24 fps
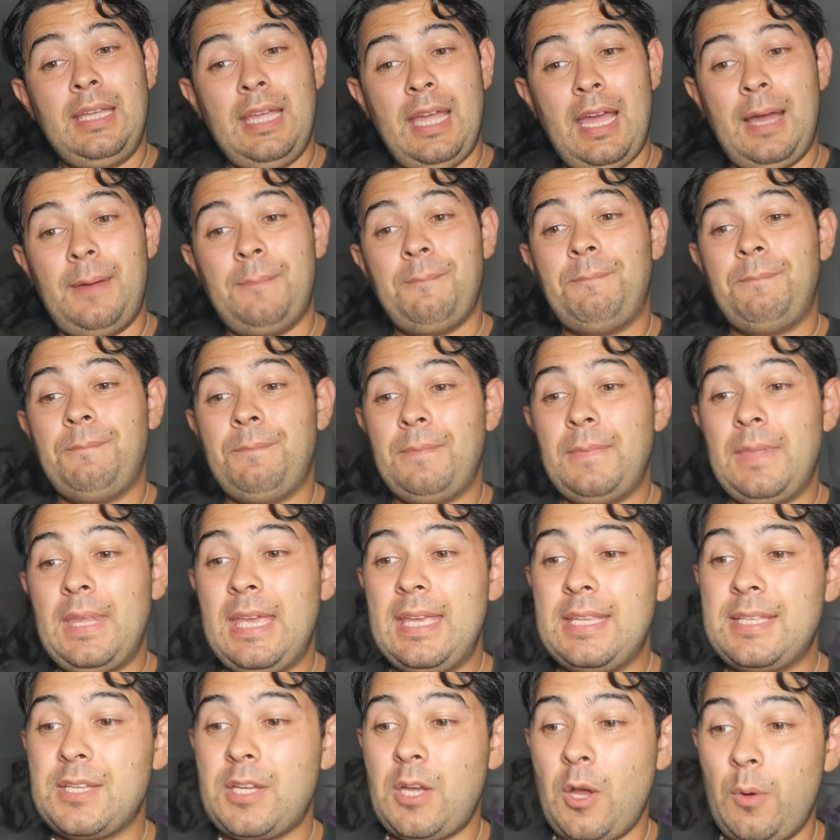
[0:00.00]
yeah,
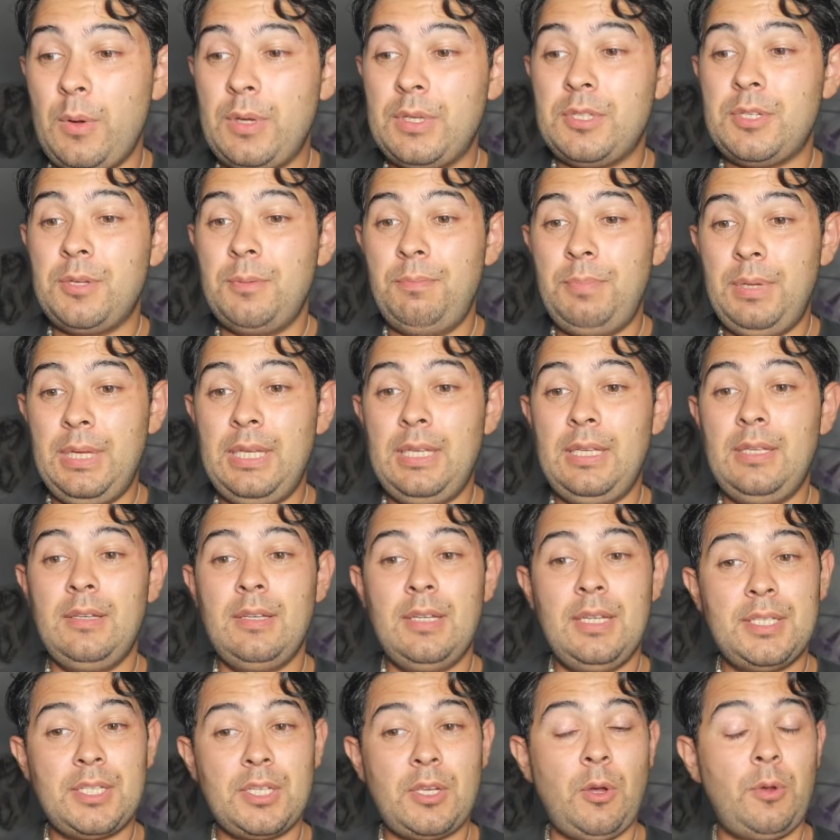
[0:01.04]
it's going to be
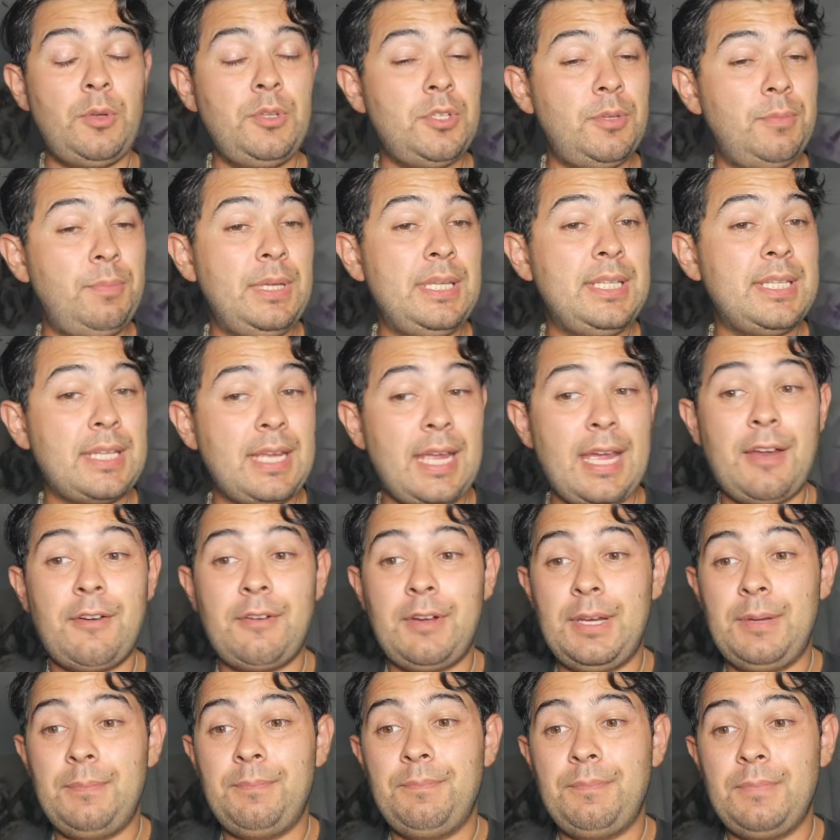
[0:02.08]

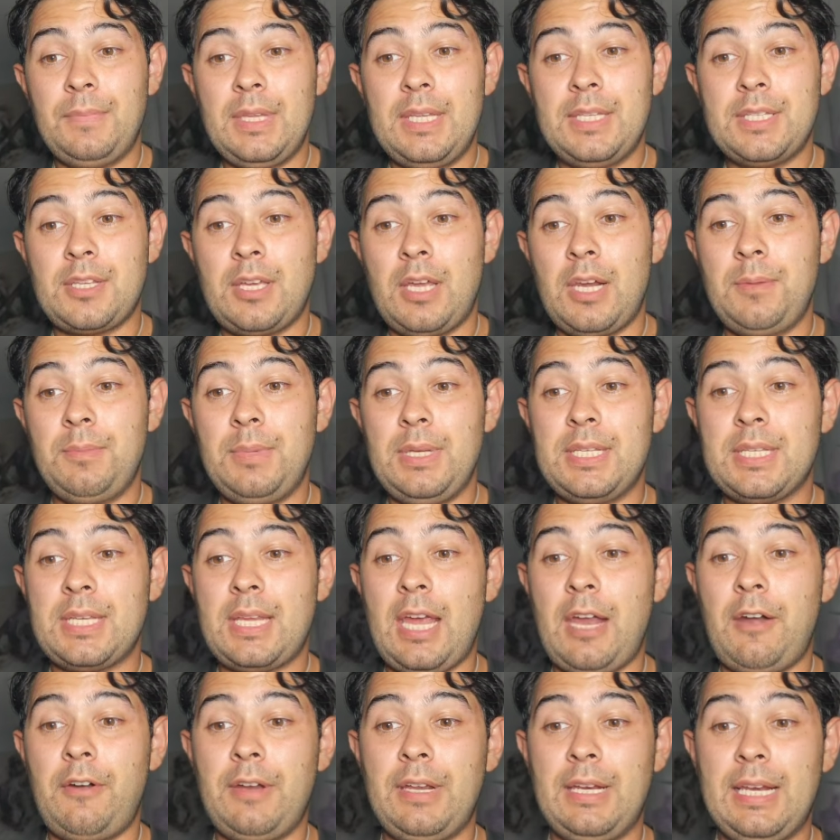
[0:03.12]
scary. It's going to be
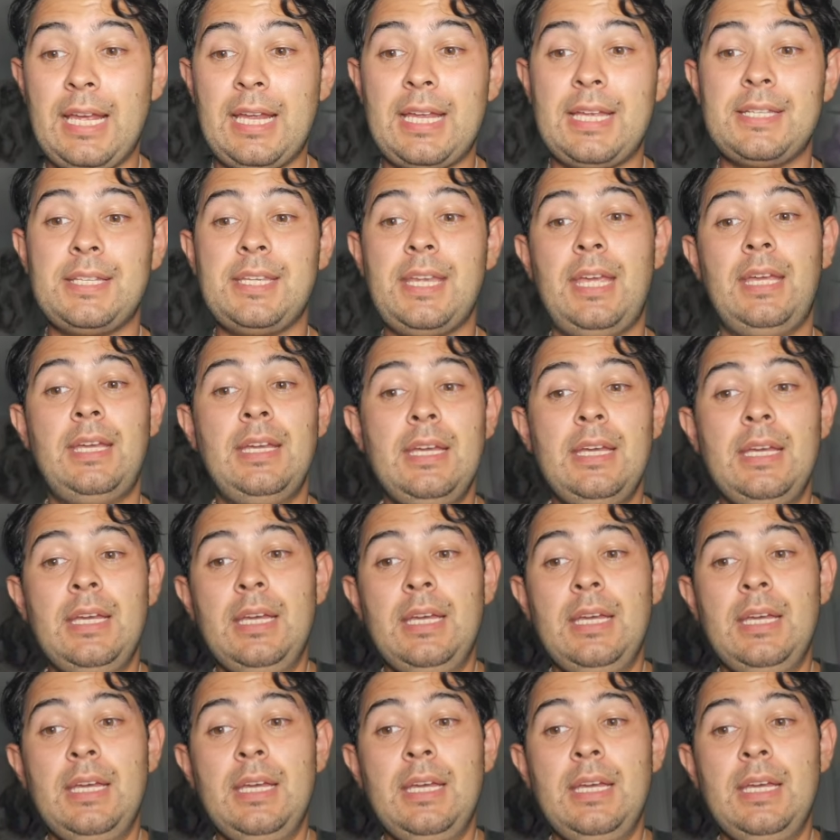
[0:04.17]
scary. And like I say,